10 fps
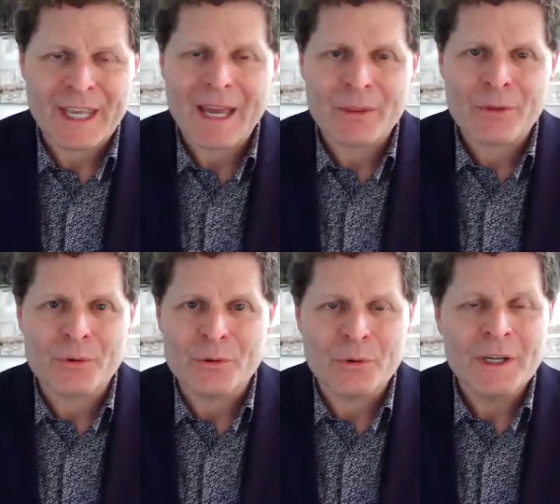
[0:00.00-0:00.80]
to get
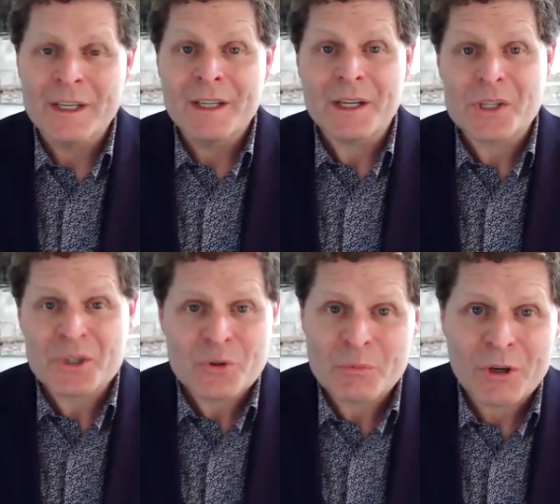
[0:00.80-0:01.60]
through a
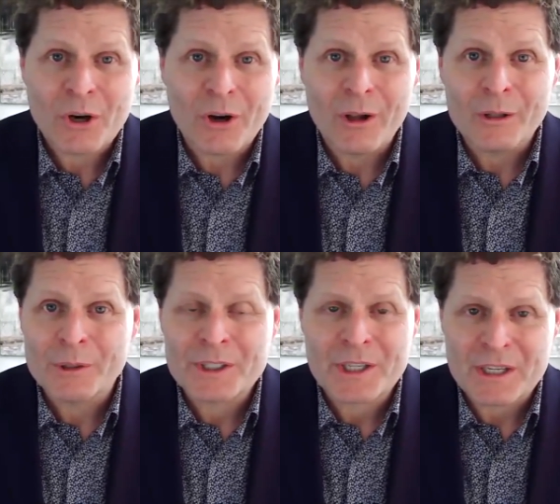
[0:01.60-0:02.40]
Zoom call
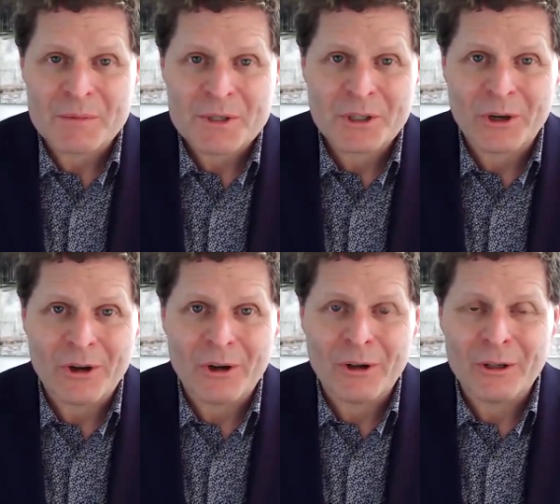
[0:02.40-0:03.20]
or a Teams
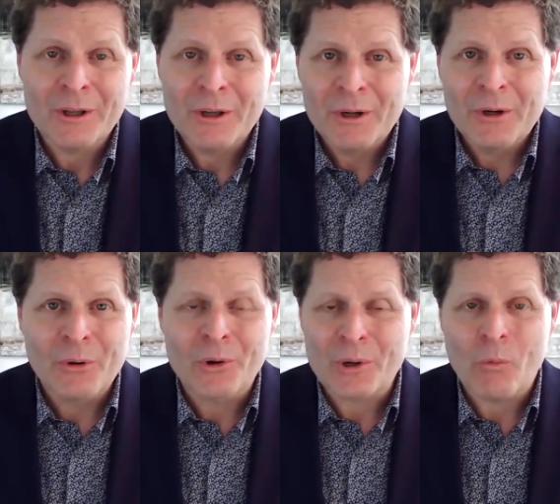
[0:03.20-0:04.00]
call
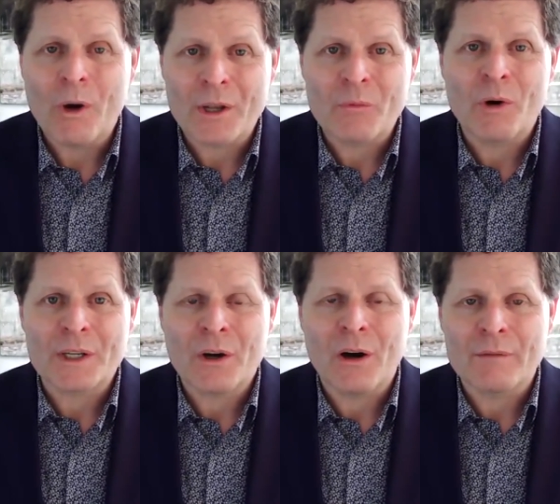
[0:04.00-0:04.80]
or a one on
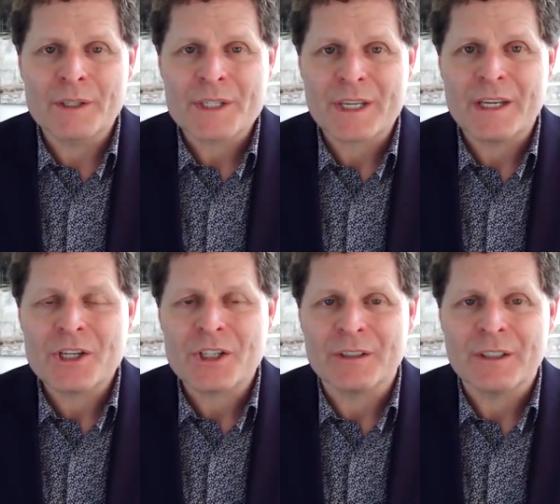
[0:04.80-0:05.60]
one
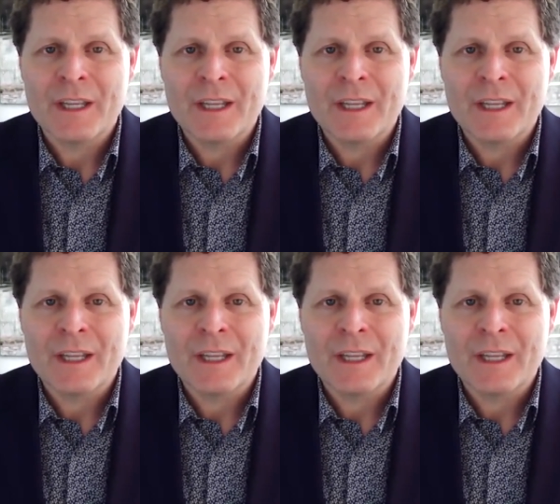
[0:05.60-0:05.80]
conversation.